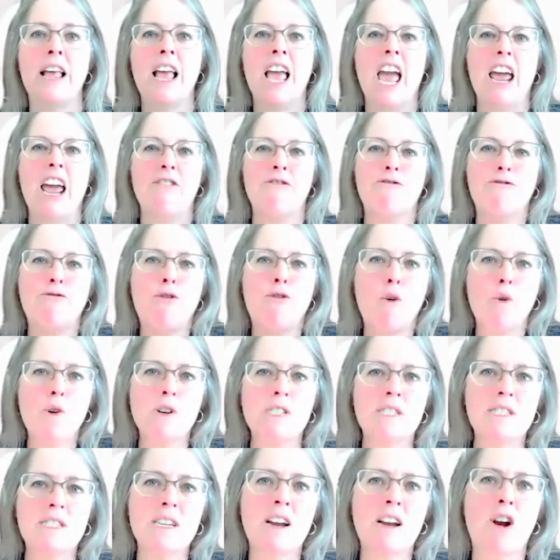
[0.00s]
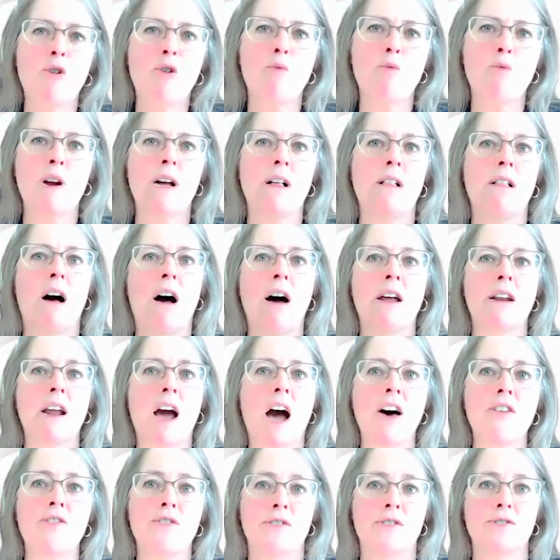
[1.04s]
and forcing our will on
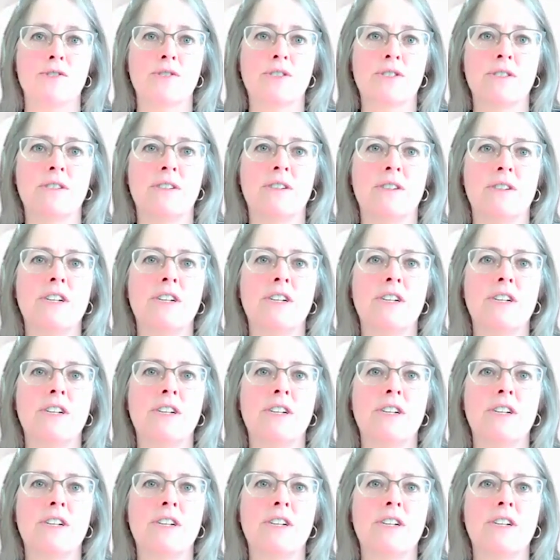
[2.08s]
others